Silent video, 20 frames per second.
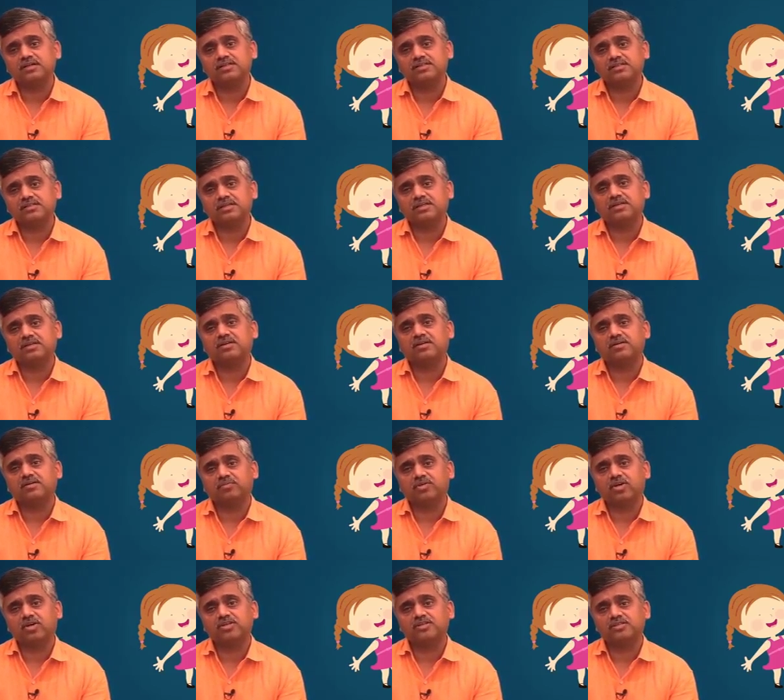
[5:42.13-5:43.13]
girl is there
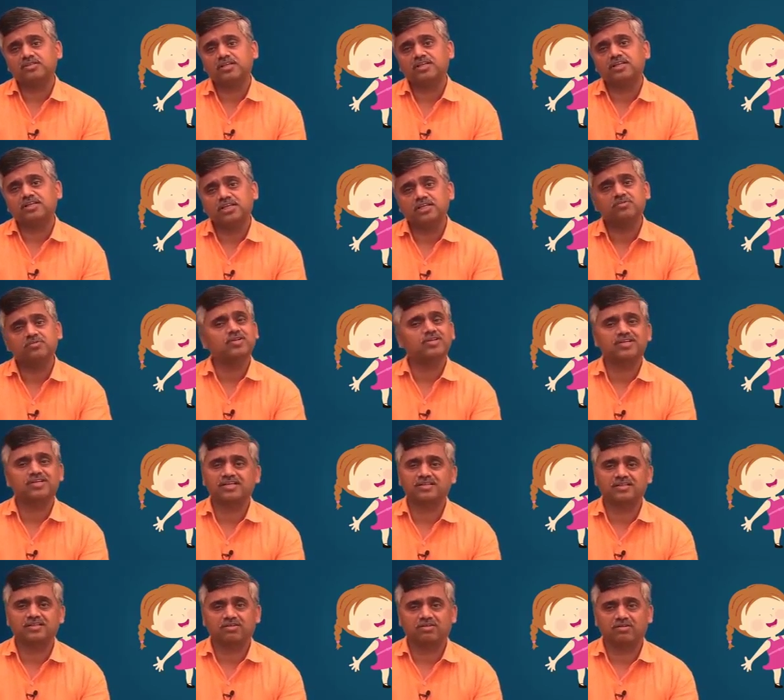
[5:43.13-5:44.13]
or a boy is there, he
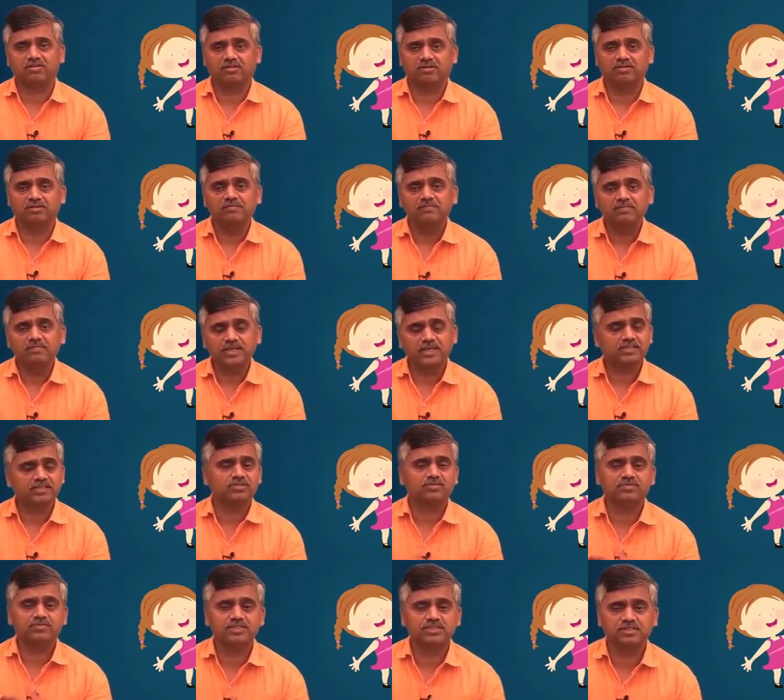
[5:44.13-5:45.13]
would take the call
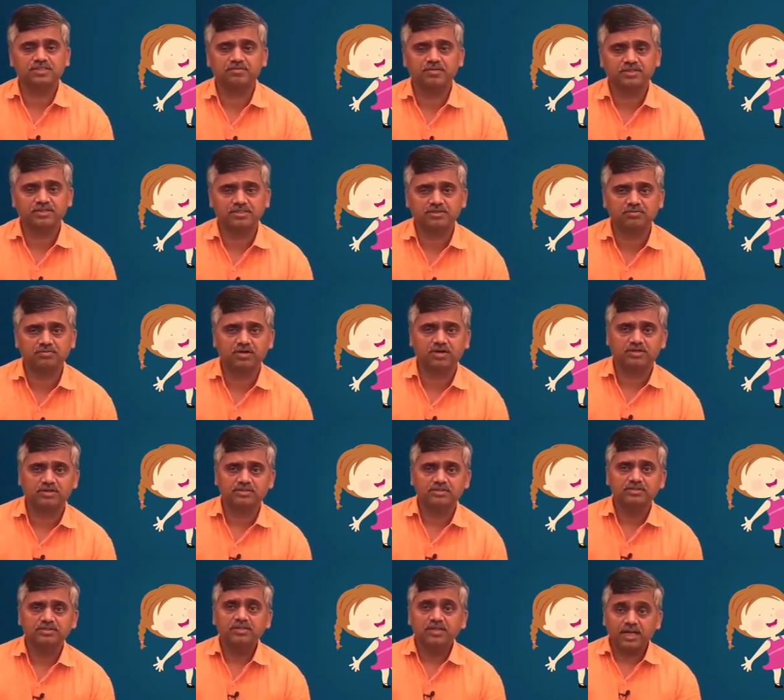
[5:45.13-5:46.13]
as to which device he
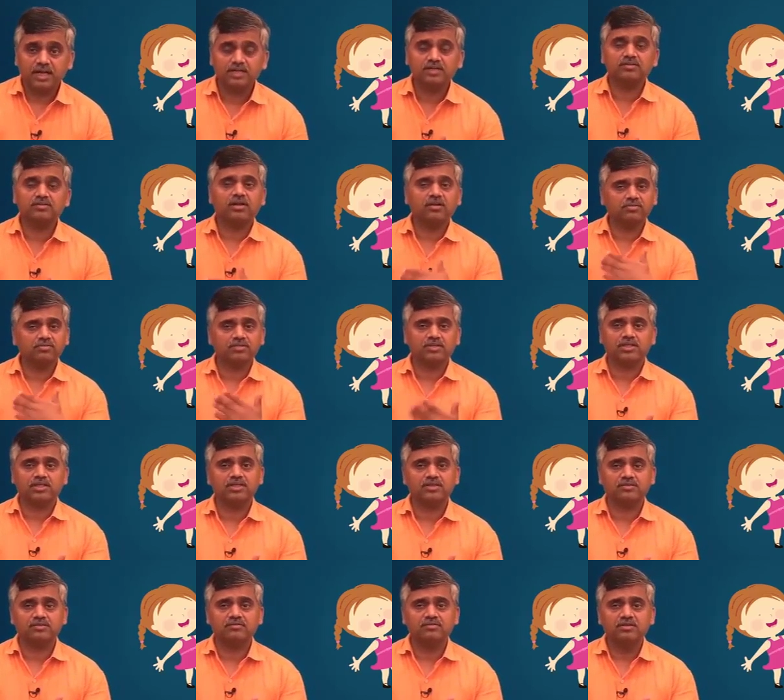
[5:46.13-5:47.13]
wants, and you have to
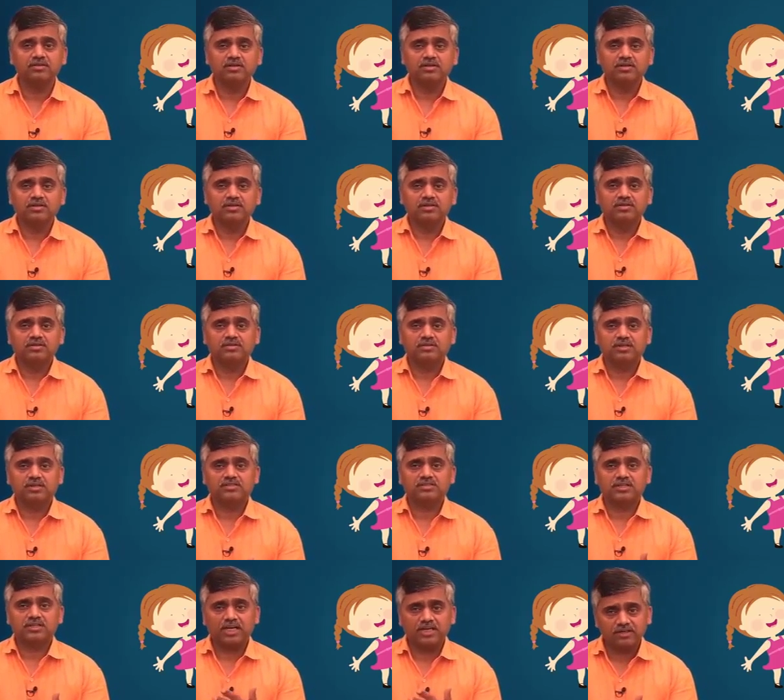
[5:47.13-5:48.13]
give
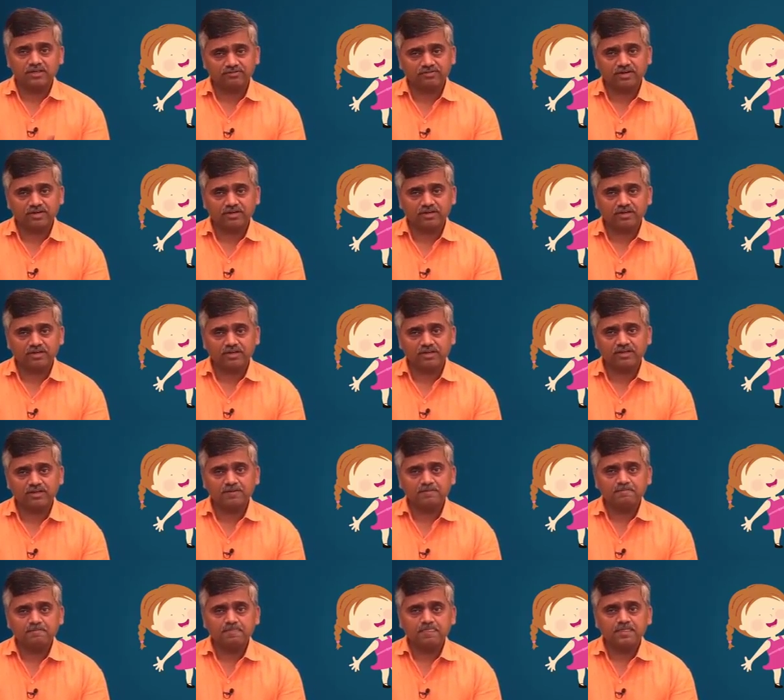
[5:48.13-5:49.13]
the child
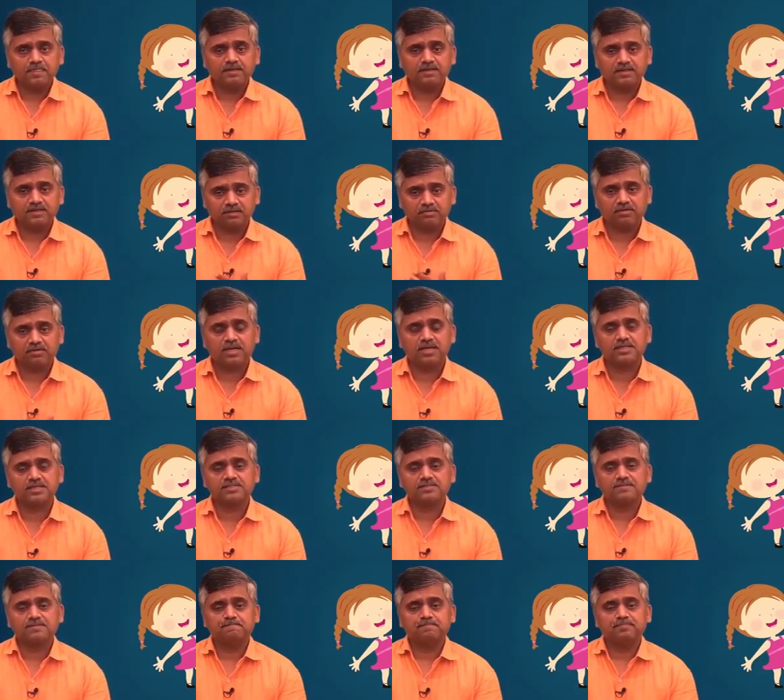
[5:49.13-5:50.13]
friendly
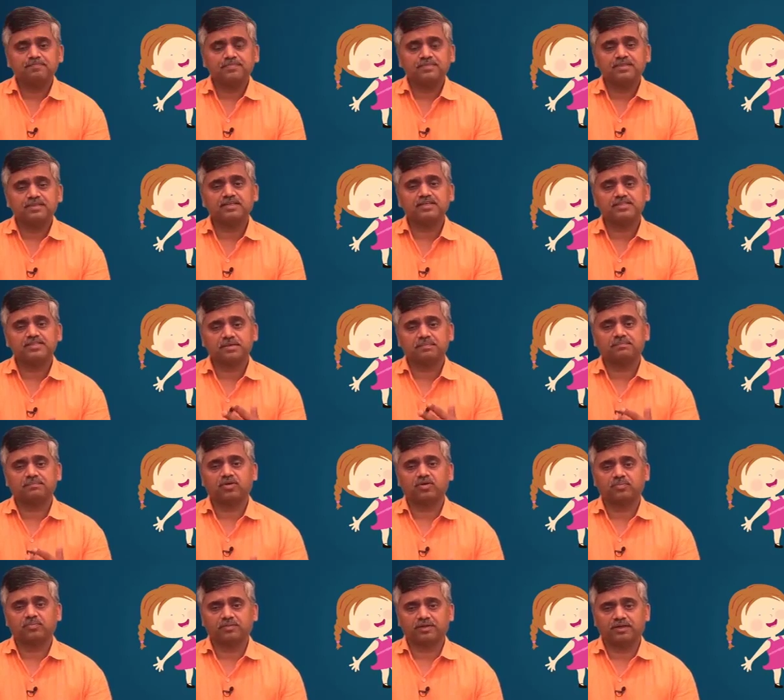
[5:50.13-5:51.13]
device that is
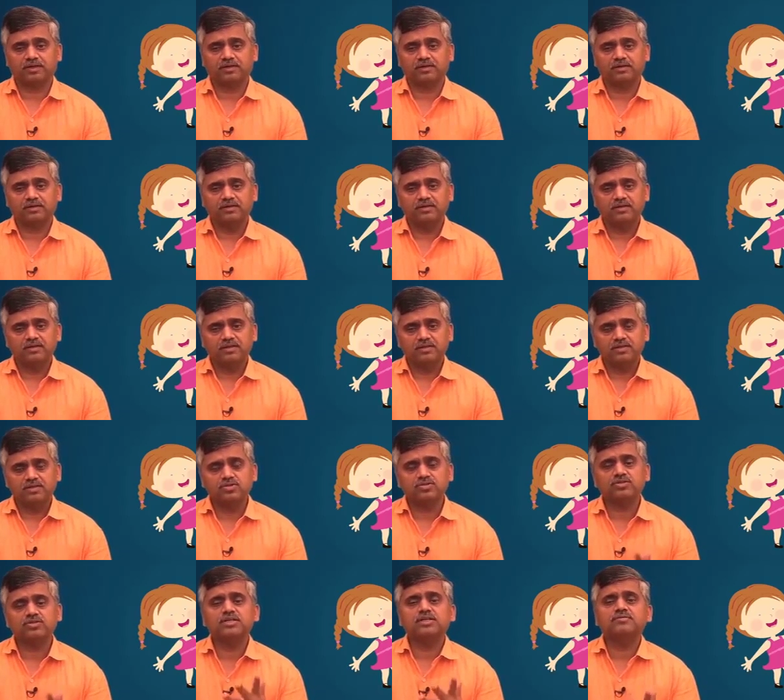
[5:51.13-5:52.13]
appropriate.
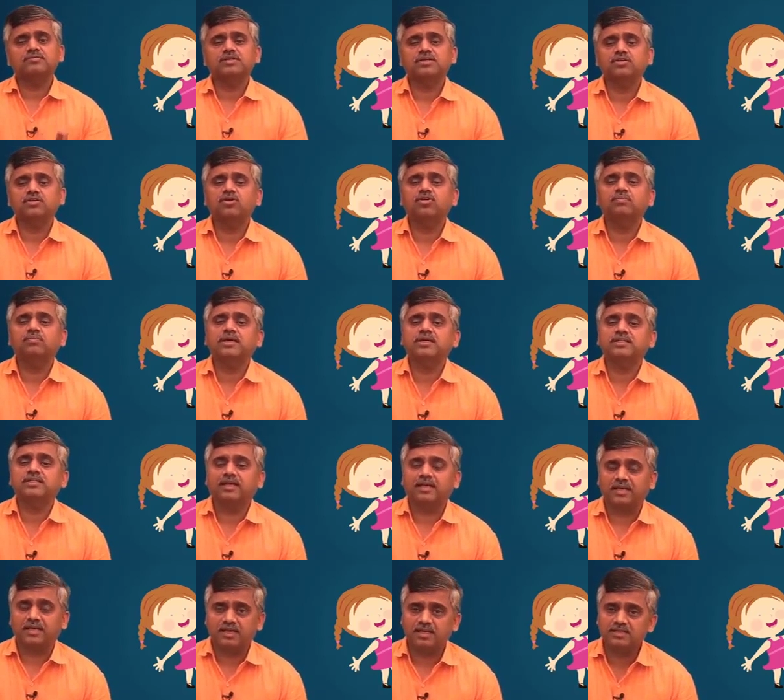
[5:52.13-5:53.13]
Usually we go
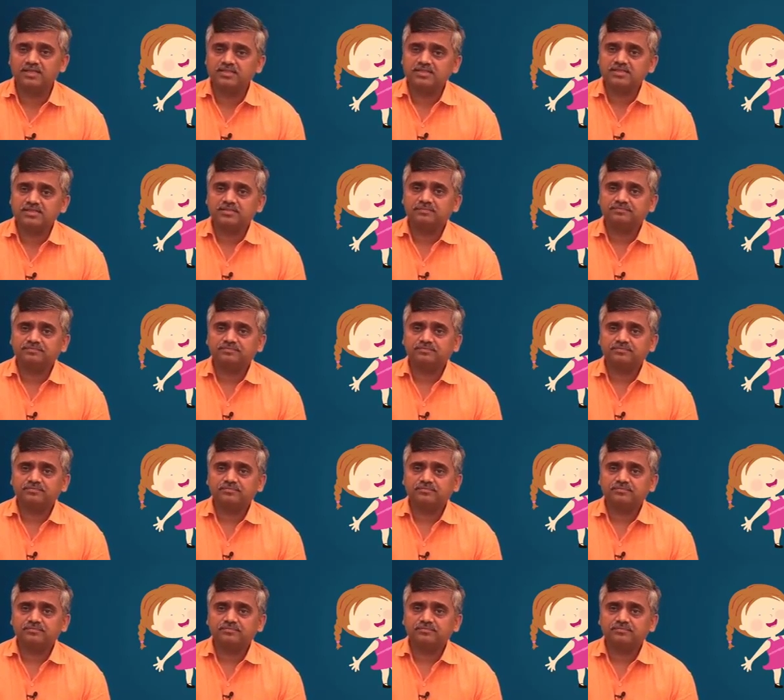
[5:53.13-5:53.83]
by the age,